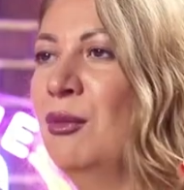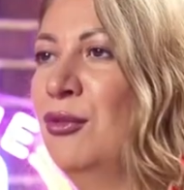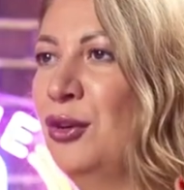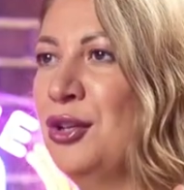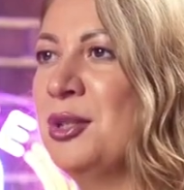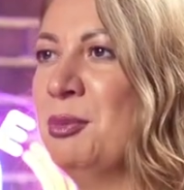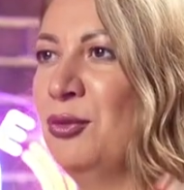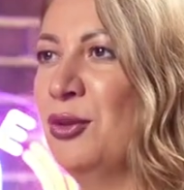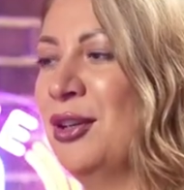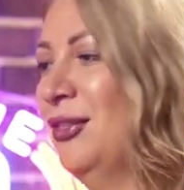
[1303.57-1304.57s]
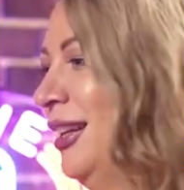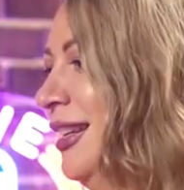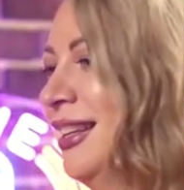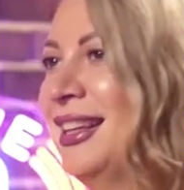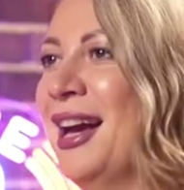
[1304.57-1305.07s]
first before even
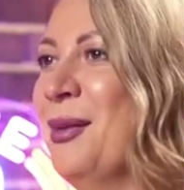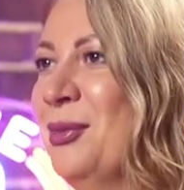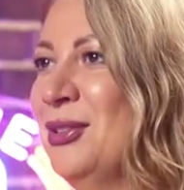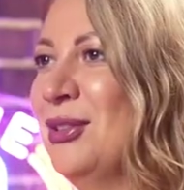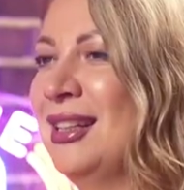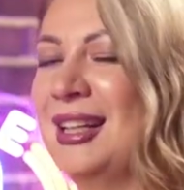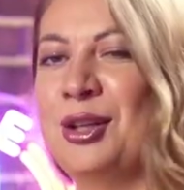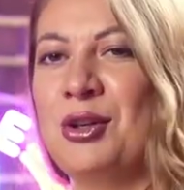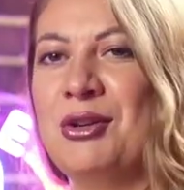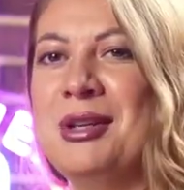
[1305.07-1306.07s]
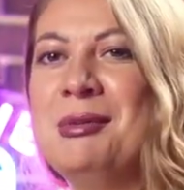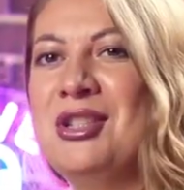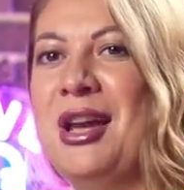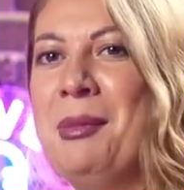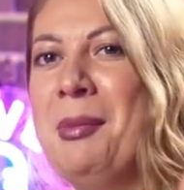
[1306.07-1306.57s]
anything happens, right? Like you're
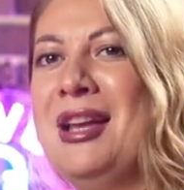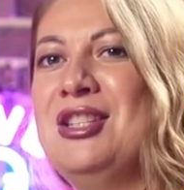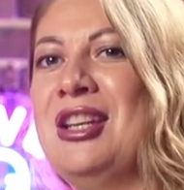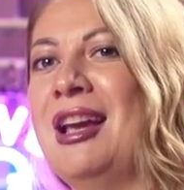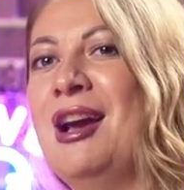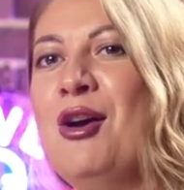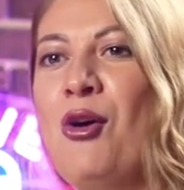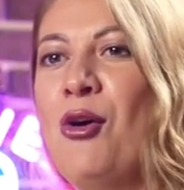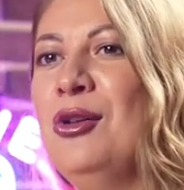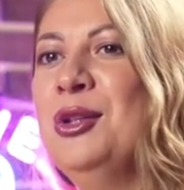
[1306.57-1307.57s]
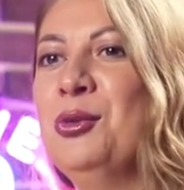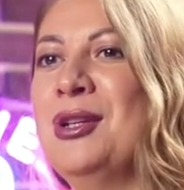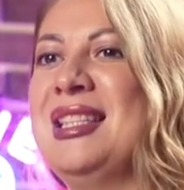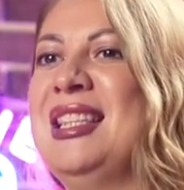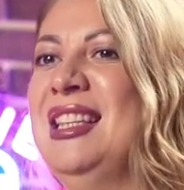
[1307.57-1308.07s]
imagining all the
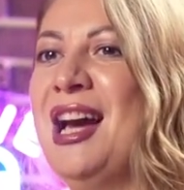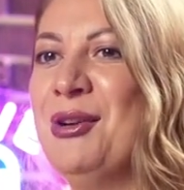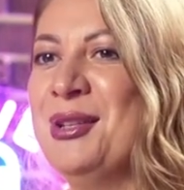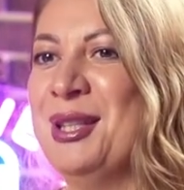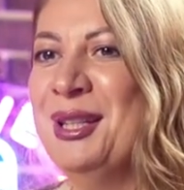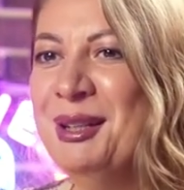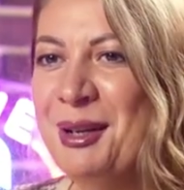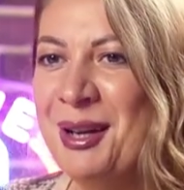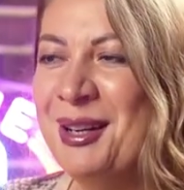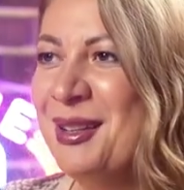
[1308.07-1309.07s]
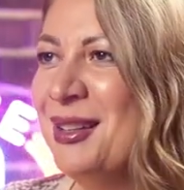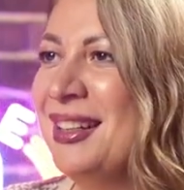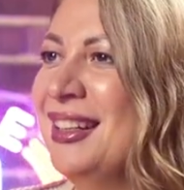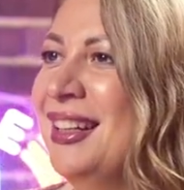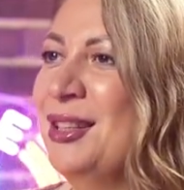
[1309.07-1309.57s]
worst scenarios
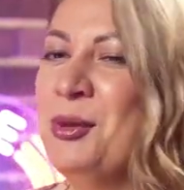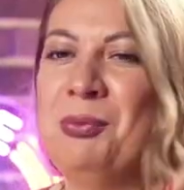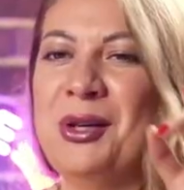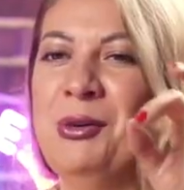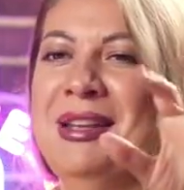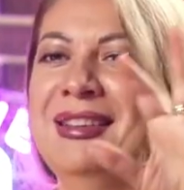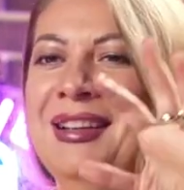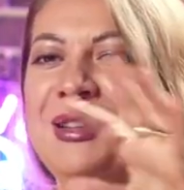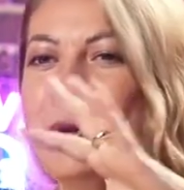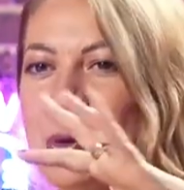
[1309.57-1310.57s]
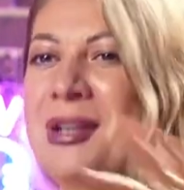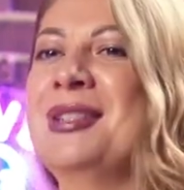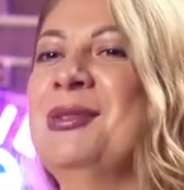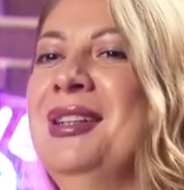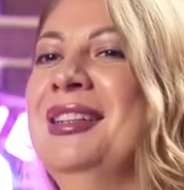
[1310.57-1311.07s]
and you pick the
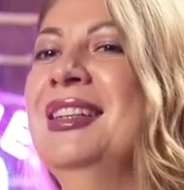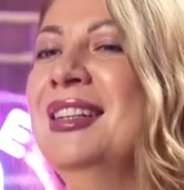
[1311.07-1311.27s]
worst one.